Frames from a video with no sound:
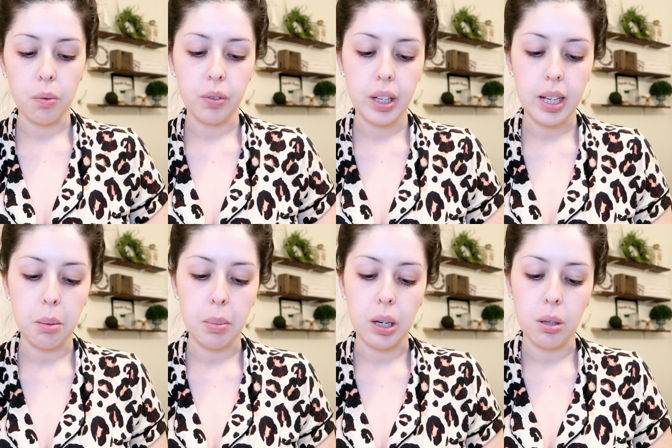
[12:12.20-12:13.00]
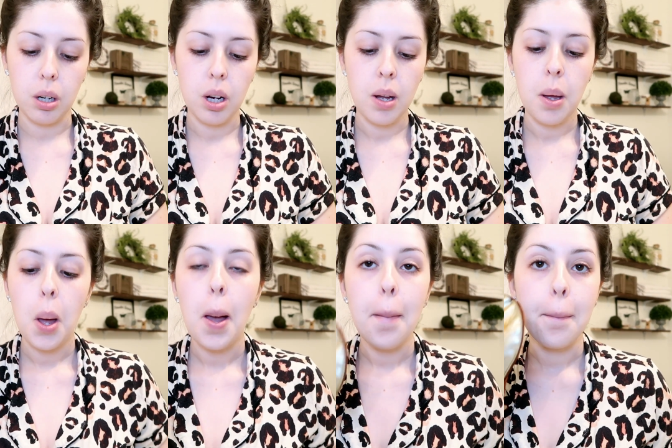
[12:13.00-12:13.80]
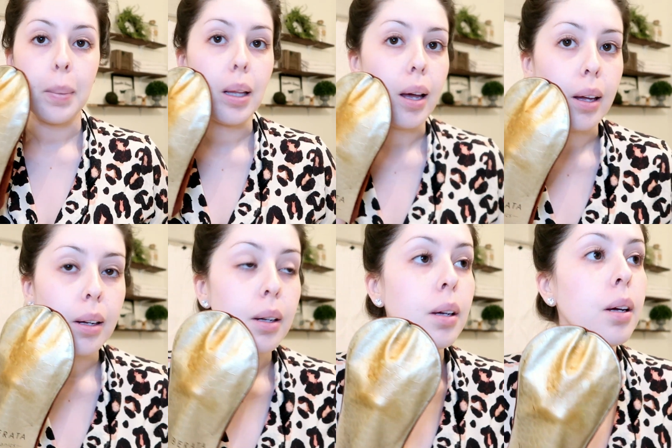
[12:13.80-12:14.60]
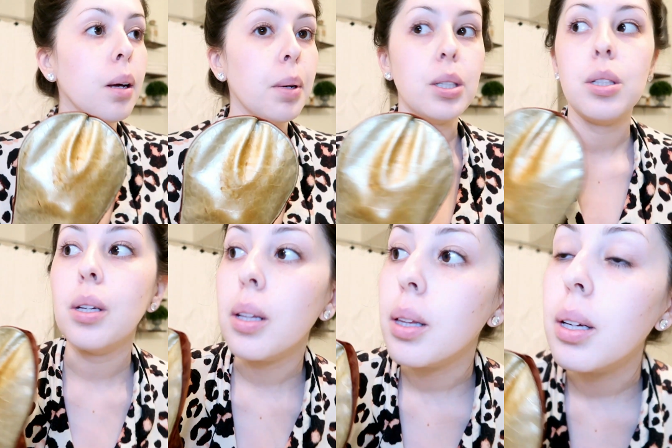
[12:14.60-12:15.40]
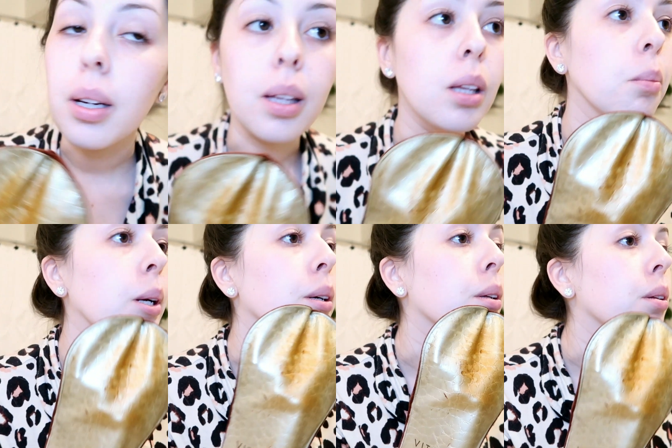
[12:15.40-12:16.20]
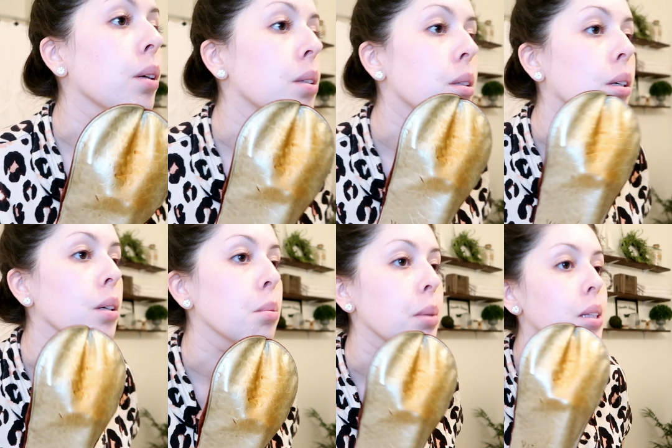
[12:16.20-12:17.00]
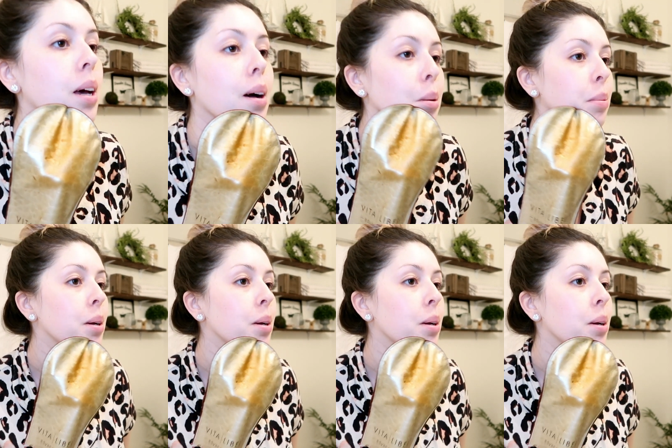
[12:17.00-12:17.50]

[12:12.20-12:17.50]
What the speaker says: hopefully I get a better blend. I'm actually gonna look in the mirror to do this so I don't mess up.